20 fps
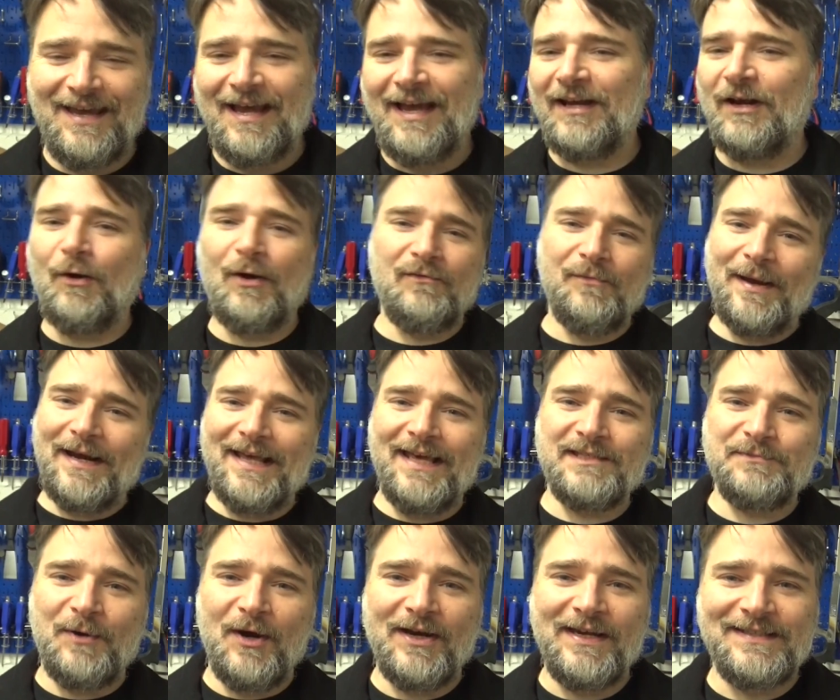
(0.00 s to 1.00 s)
I know everybody
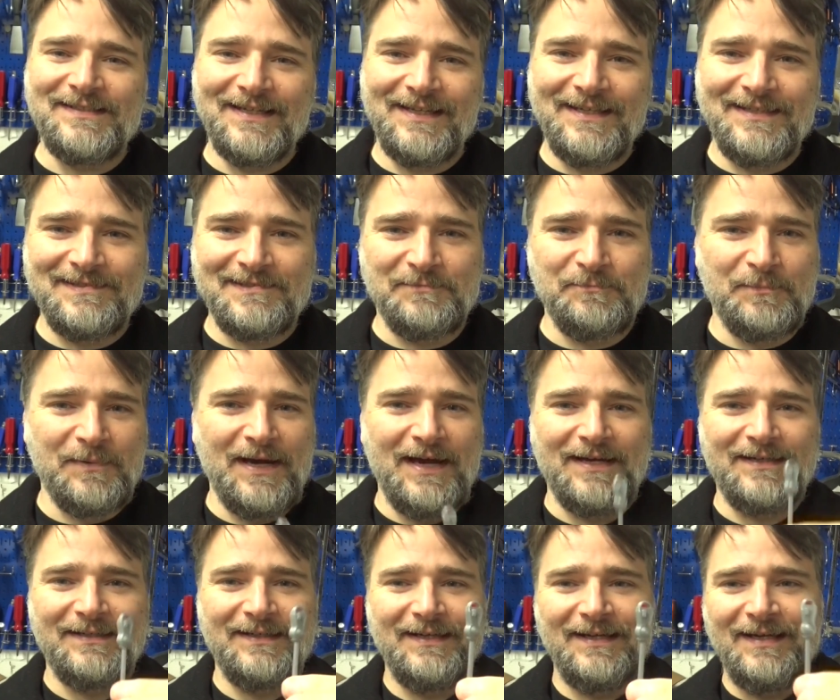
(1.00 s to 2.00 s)
hates parking tickets,
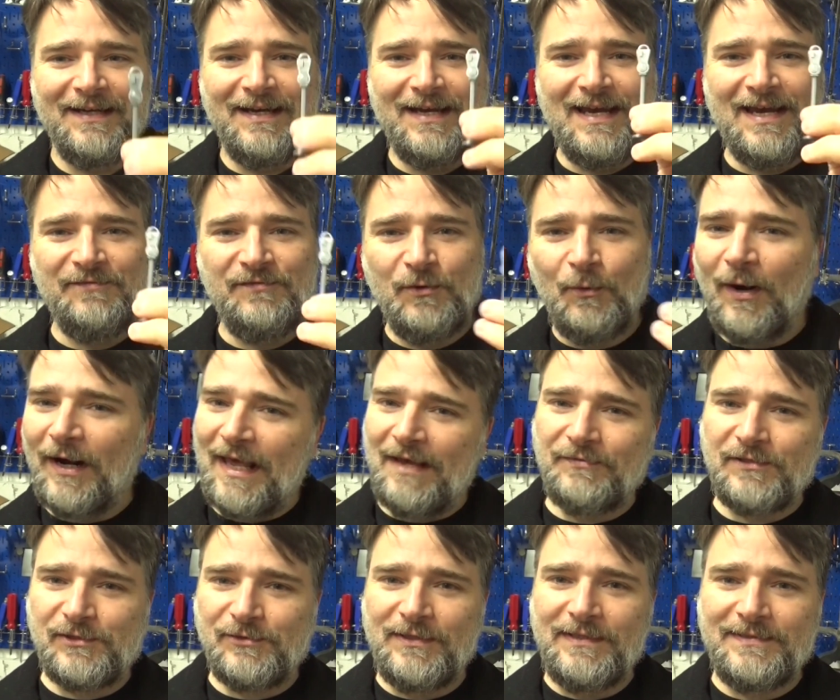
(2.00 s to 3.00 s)
but if you want to
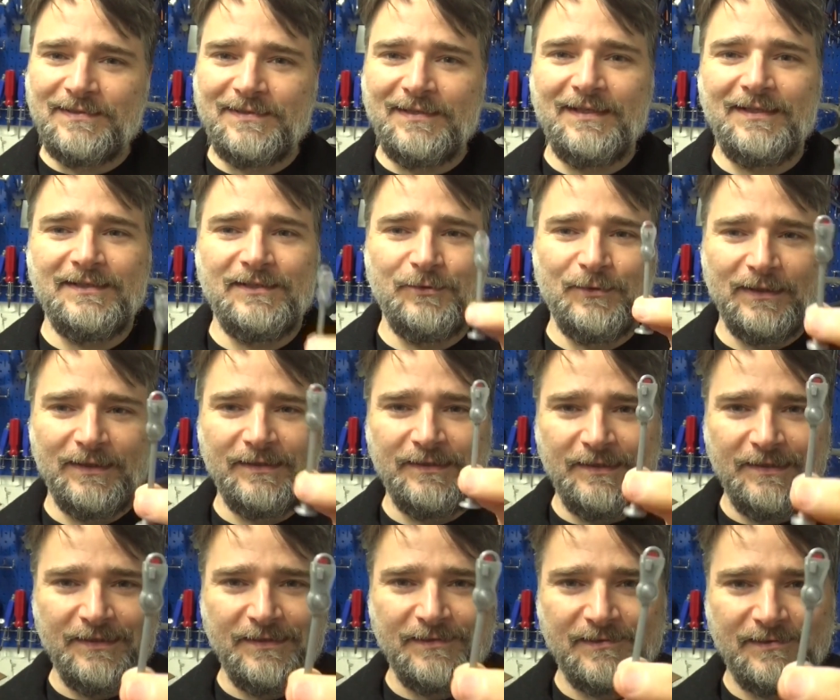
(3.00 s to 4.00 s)
have a street scene, you really need